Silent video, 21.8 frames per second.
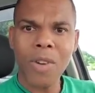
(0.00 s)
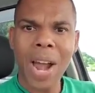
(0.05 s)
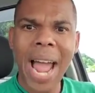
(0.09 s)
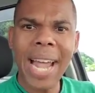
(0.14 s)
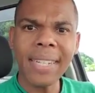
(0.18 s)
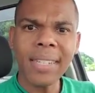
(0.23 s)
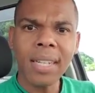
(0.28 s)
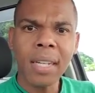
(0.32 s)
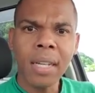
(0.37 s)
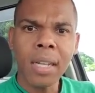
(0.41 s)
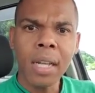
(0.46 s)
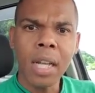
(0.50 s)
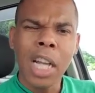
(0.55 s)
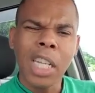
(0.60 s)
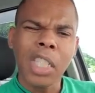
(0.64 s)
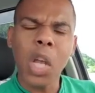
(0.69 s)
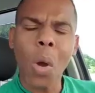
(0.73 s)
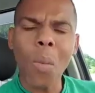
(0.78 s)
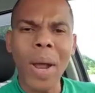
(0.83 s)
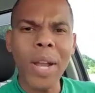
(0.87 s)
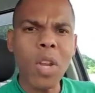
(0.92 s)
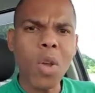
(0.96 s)
Right?
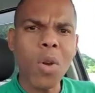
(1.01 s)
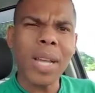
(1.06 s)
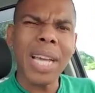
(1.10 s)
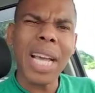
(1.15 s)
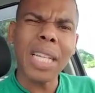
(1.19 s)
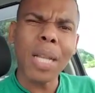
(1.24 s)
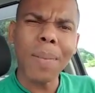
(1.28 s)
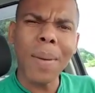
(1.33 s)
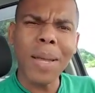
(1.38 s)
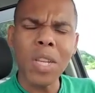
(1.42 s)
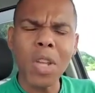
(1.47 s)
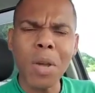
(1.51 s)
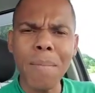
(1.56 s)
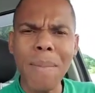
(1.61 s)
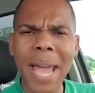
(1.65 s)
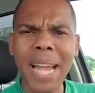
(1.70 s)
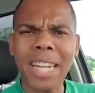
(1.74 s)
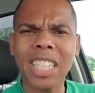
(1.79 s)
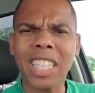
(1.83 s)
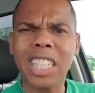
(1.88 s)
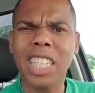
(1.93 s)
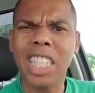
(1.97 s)
So when you get up and you
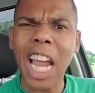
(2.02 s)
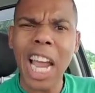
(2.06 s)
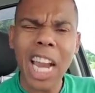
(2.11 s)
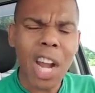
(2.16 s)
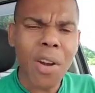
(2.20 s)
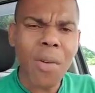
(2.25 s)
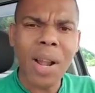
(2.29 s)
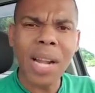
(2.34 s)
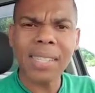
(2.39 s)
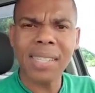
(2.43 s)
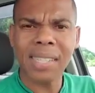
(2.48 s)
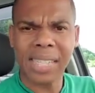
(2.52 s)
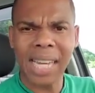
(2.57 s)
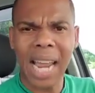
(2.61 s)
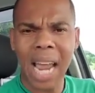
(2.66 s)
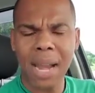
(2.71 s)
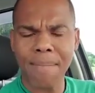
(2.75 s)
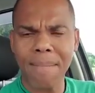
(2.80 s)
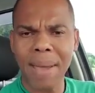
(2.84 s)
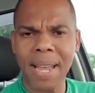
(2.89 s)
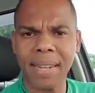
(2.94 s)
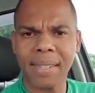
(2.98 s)
make general
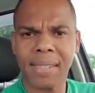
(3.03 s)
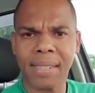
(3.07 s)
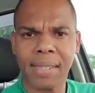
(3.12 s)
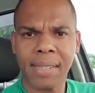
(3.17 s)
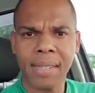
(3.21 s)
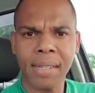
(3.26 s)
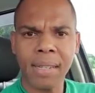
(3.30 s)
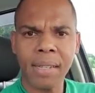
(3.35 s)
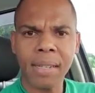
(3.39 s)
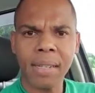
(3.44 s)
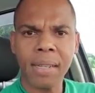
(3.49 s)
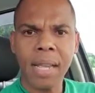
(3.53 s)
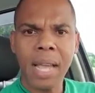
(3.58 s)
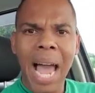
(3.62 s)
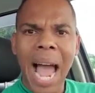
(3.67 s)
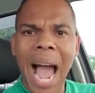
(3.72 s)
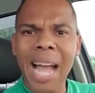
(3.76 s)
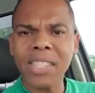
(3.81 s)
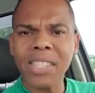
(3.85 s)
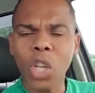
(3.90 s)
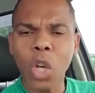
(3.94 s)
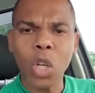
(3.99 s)
statements,
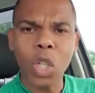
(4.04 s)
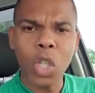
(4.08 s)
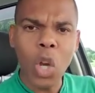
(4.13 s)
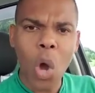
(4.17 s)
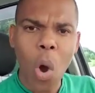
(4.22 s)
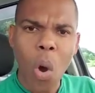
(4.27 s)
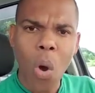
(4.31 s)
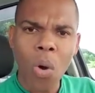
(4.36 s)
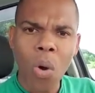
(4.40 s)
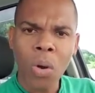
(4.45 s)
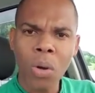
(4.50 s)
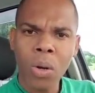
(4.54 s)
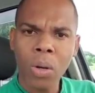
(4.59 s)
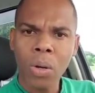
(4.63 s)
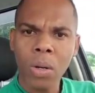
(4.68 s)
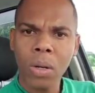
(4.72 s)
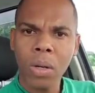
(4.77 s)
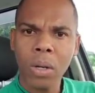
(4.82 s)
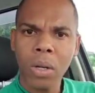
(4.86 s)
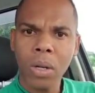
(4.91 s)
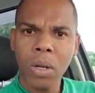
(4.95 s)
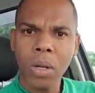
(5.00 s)
as you do,
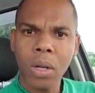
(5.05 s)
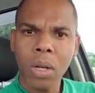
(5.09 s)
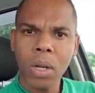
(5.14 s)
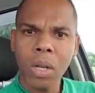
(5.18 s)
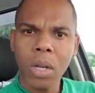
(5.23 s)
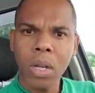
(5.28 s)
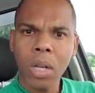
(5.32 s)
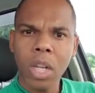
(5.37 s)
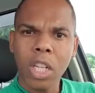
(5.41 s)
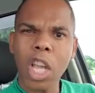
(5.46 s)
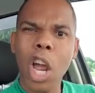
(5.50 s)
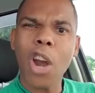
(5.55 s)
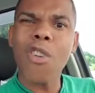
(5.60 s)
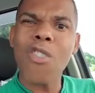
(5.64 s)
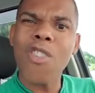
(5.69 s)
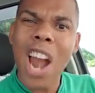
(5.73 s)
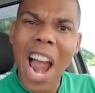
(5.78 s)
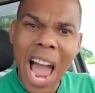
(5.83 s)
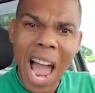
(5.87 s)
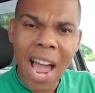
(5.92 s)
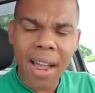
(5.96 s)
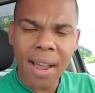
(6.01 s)

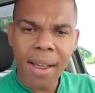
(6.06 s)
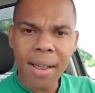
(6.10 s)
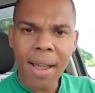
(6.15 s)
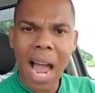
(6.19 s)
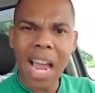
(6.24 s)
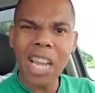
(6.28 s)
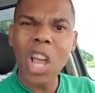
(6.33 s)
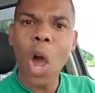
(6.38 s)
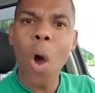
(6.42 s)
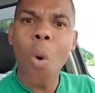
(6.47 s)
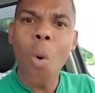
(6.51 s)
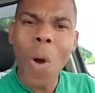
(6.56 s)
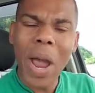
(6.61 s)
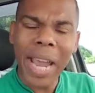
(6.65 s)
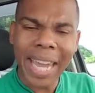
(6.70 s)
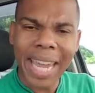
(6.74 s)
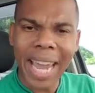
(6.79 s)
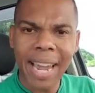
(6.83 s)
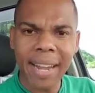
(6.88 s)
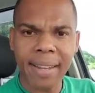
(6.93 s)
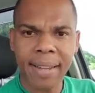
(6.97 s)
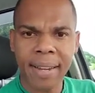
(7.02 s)
you're wrong and you're
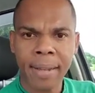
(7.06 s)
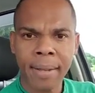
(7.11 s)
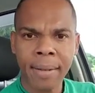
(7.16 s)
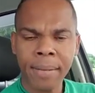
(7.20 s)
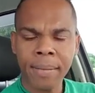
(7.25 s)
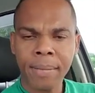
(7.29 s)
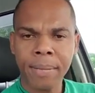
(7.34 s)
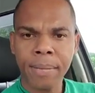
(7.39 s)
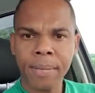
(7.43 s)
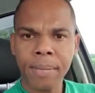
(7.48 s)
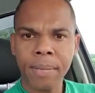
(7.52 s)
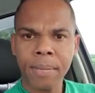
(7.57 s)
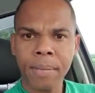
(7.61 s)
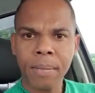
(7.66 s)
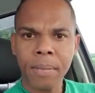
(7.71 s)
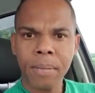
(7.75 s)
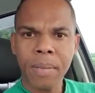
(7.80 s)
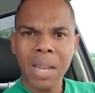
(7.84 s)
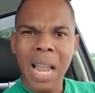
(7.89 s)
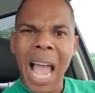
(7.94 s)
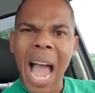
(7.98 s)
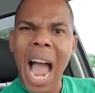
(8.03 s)
wicked.
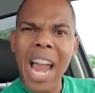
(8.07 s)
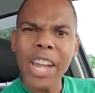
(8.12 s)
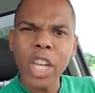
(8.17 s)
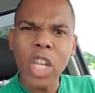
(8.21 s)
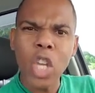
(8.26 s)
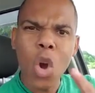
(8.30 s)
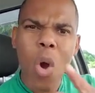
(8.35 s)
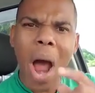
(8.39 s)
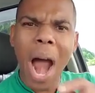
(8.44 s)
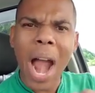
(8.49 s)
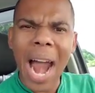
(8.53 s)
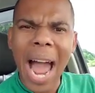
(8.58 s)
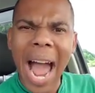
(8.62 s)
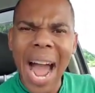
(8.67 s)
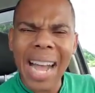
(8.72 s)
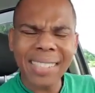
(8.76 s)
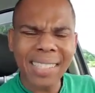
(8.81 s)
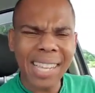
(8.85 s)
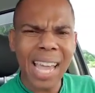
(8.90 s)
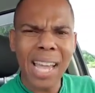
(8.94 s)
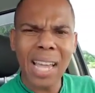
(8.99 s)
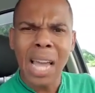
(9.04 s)
And you are
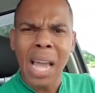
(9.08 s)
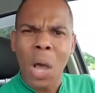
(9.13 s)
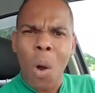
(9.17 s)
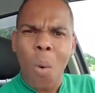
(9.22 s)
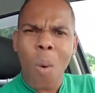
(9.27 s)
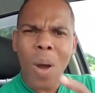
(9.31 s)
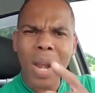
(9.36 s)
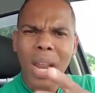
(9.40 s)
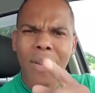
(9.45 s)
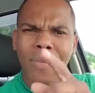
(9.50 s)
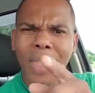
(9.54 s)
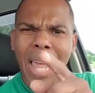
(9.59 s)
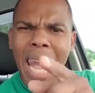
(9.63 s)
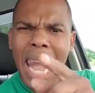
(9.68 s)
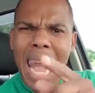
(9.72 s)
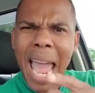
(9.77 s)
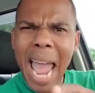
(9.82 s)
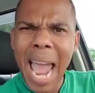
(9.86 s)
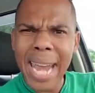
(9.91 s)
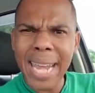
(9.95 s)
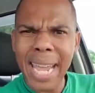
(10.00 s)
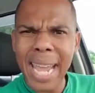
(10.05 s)
asking one of the
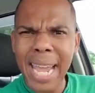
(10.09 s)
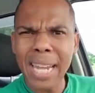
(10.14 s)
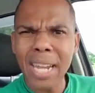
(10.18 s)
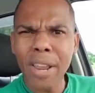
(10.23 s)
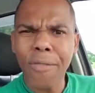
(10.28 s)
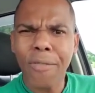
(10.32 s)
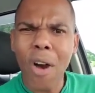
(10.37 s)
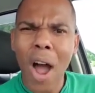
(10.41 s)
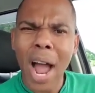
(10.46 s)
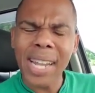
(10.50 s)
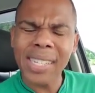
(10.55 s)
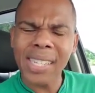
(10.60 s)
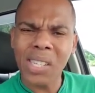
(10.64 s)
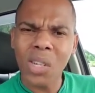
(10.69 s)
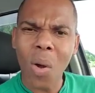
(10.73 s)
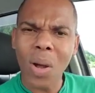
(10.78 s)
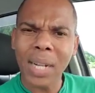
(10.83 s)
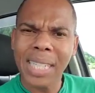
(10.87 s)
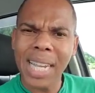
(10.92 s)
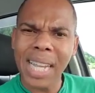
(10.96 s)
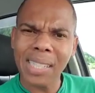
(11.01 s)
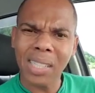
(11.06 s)
lady in the voice
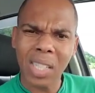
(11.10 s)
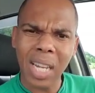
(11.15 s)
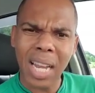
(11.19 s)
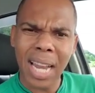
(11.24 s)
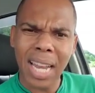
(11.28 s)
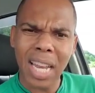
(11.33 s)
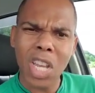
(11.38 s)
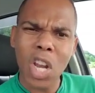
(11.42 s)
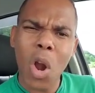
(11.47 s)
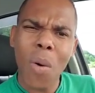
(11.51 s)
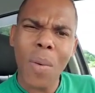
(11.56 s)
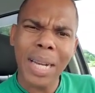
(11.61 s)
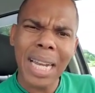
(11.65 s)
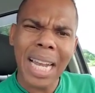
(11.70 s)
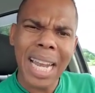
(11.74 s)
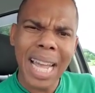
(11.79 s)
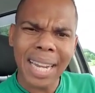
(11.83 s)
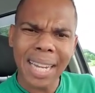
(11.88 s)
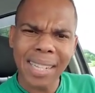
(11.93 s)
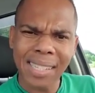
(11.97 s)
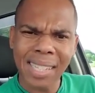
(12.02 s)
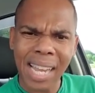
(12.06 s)
note yesterday, you know what
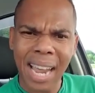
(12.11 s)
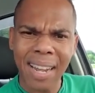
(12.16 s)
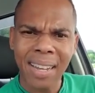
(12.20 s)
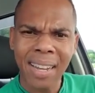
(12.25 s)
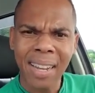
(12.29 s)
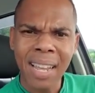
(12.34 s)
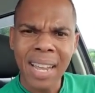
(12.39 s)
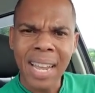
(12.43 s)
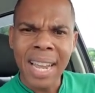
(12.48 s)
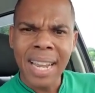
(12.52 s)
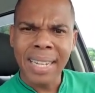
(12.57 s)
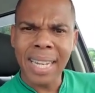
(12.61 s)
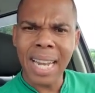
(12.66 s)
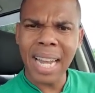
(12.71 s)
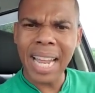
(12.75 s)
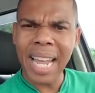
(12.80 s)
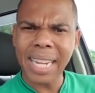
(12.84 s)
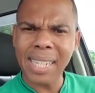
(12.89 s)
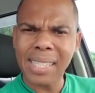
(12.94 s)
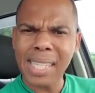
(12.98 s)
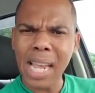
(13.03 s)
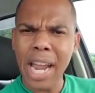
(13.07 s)
the lady said?
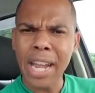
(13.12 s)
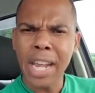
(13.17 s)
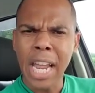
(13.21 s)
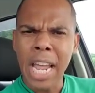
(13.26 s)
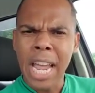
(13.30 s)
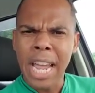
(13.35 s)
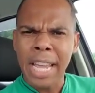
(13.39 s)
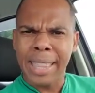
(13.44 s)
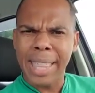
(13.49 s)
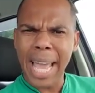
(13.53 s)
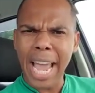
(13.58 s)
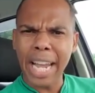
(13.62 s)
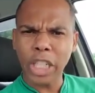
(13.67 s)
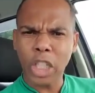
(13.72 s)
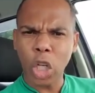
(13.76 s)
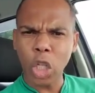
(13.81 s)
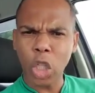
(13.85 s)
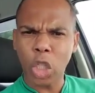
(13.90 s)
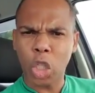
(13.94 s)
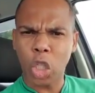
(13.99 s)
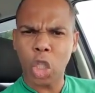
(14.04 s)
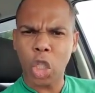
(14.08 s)
The lady said they
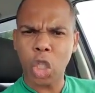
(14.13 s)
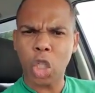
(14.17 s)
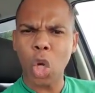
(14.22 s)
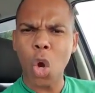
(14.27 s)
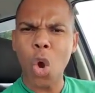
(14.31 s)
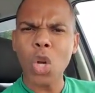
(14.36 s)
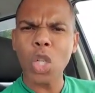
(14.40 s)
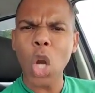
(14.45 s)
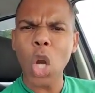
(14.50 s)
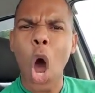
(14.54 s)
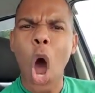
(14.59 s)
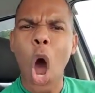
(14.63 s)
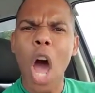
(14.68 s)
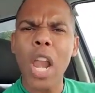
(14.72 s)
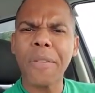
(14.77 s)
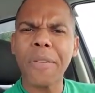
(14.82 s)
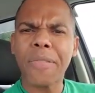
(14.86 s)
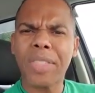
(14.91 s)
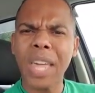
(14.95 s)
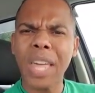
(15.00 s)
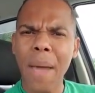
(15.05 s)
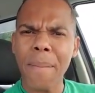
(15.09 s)
should shoot
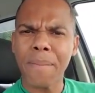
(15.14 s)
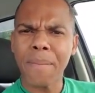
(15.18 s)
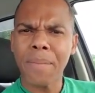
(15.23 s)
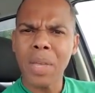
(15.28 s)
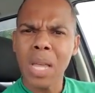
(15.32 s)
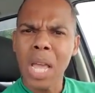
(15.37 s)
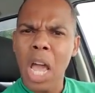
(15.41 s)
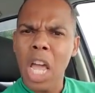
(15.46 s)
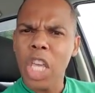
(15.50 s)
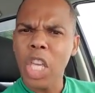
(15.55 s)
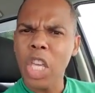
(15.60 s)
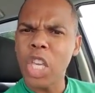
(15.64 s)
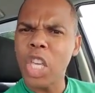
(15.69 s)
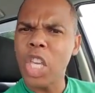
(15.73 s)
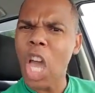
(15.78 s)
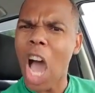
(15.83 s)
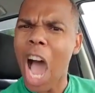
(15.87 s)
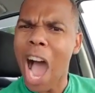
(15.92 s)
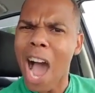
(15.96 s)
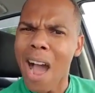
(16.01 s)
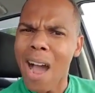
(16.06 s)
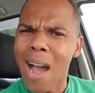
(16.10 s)
all of them,
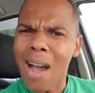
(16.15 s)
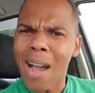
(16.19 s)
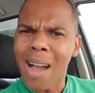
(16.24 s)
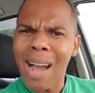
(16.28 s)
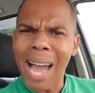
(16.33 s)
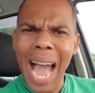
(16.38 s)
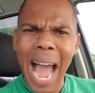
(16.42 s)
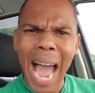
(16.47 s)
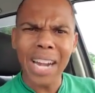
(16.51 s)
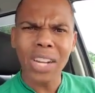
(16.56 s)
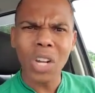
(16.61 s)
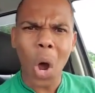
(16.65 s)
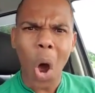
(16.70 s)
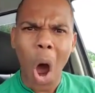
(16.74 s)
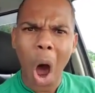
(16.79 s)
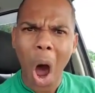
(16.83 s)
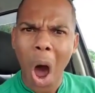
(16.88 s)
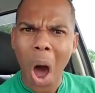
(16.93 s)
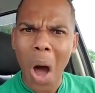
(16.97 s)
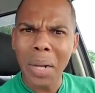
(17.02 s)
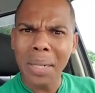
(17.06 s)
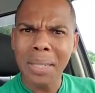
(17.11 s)
young and
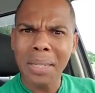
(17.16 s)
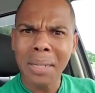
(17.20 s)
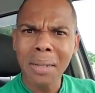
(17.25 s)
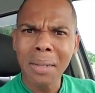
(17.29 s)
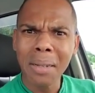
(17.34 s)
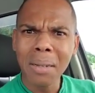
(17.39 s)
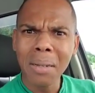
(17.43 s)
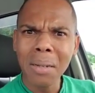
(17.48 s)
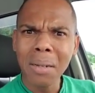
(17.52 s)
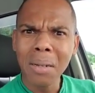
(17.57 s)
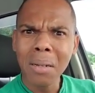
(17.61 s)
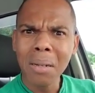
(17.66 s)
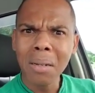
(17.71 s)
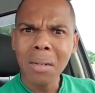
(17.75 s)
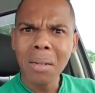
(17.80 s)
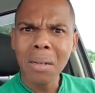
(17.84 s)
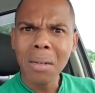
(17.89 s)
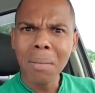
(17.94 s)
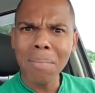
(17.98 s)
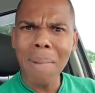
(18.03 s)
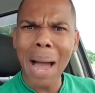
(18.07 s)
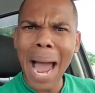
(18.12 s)
old.
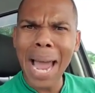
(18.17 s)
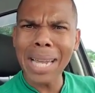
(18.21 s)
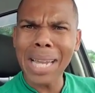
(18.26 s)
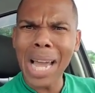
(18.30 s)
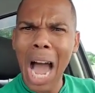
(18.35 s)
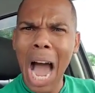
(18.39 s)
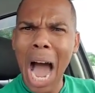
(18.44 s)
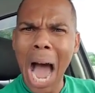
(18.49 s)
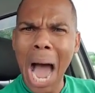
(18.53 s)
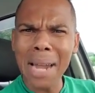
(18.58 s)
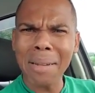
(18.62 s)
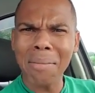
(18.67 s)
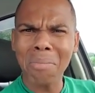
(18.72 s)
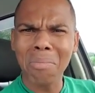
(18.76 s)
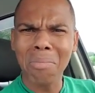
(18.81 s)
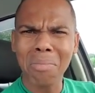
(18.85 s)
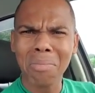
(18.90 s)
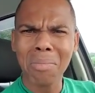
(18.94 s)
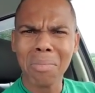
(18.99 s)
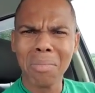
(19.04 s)
My God!